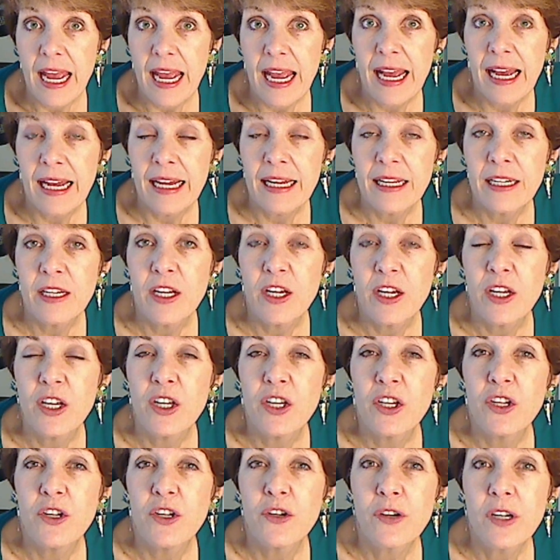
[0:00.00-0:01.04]
And
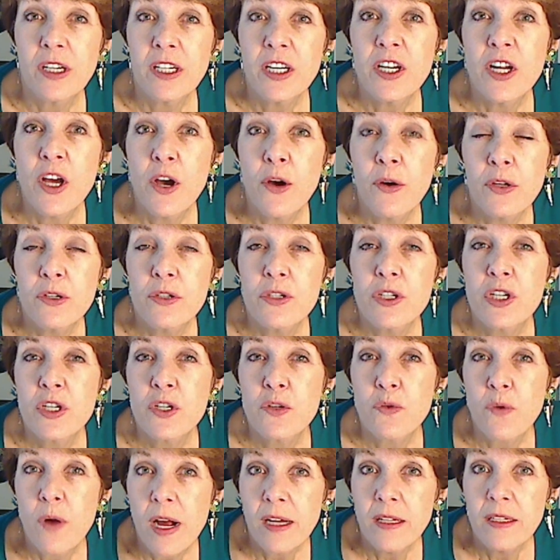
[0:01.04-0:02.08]
you're going to know you're
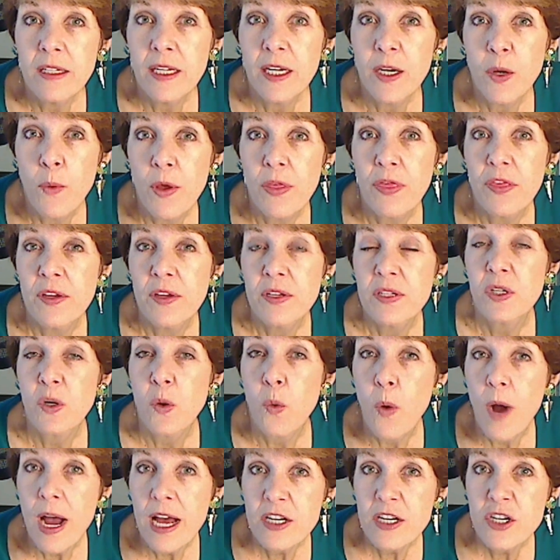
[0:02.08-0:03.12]
struggling with this
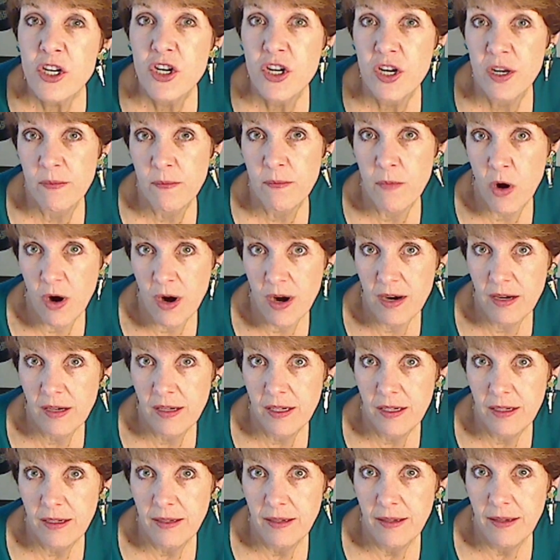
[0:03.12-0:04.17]
question mark